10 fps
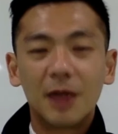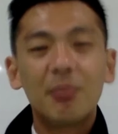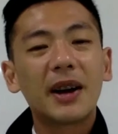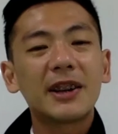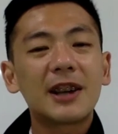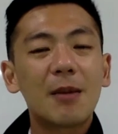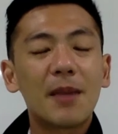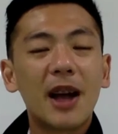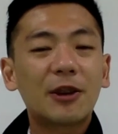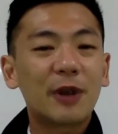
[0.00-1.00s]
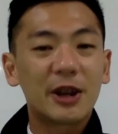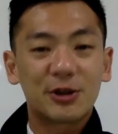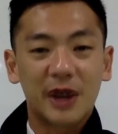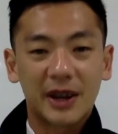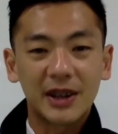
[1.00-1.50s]
By the time I
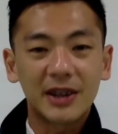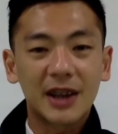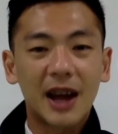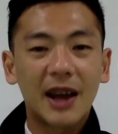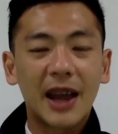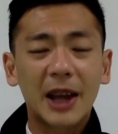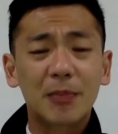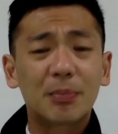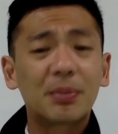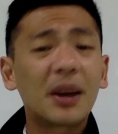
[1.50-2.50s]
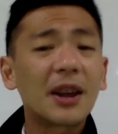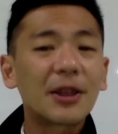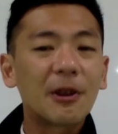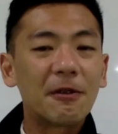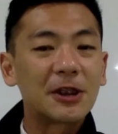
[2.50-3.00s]
graduated, I had a
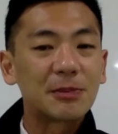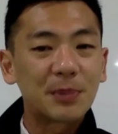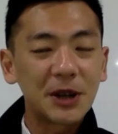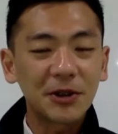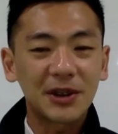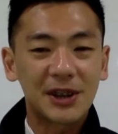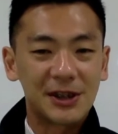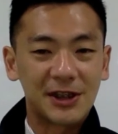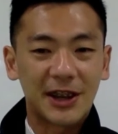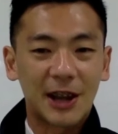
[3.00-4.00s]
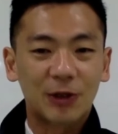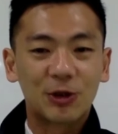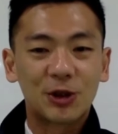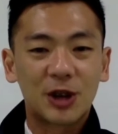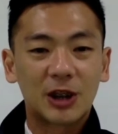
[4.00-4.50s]
breadth of experience that I could
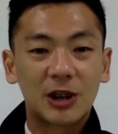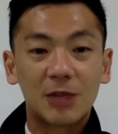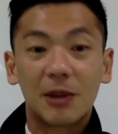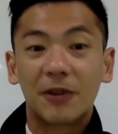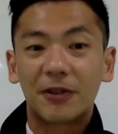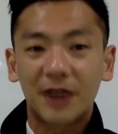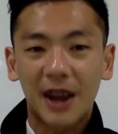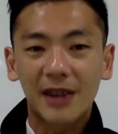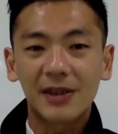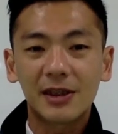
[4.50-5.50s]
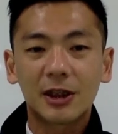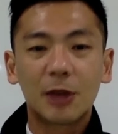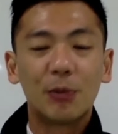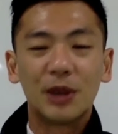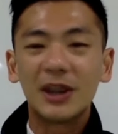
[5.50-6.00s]
share to my friends,
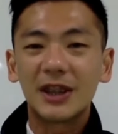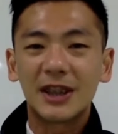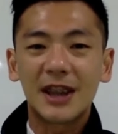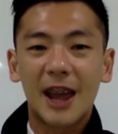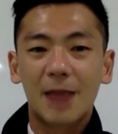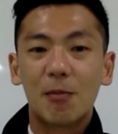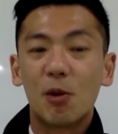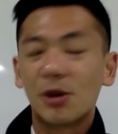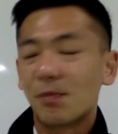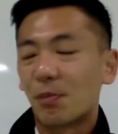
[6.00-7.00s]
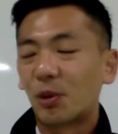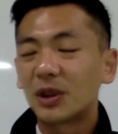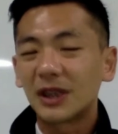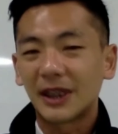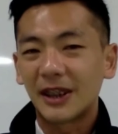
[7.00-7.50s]
community, and most
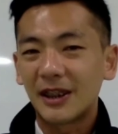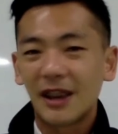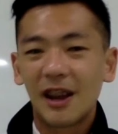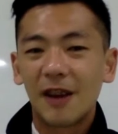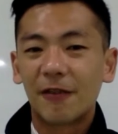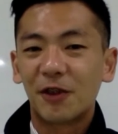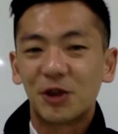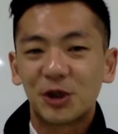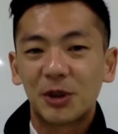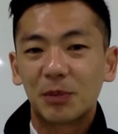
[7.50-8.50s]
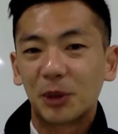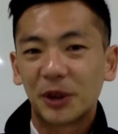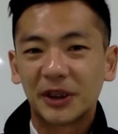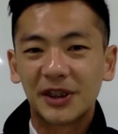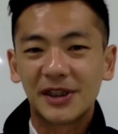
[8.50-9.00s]
importantly, future
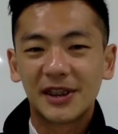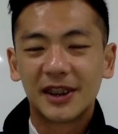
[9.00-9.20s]
employers.